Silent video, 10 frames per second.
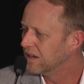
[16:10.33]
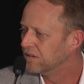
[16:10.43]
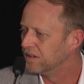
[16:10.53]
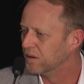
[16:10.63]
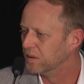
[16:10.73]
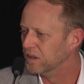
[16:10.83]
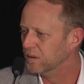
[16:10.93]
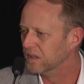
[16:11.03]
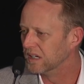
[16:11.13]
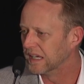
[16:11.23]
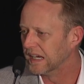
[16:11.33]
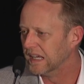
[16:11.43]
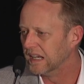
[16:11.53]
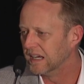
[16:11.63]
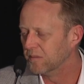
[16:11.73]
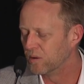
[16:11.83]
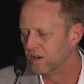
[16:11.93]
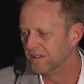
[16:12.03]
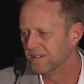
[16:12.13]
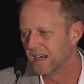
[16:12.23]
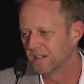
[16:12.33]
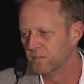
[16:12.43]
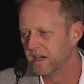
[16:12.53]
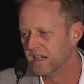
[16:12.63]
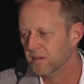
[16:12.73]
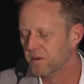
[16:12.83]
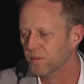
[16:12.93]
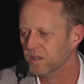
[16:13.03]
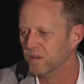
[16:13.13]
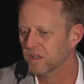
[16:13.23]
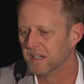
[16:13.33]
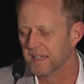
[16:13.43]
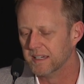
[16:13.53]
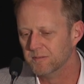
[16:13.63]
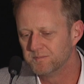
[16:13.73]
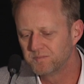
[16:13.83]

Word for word: So when you look at, uh, Maurice talked about it, but when you look at,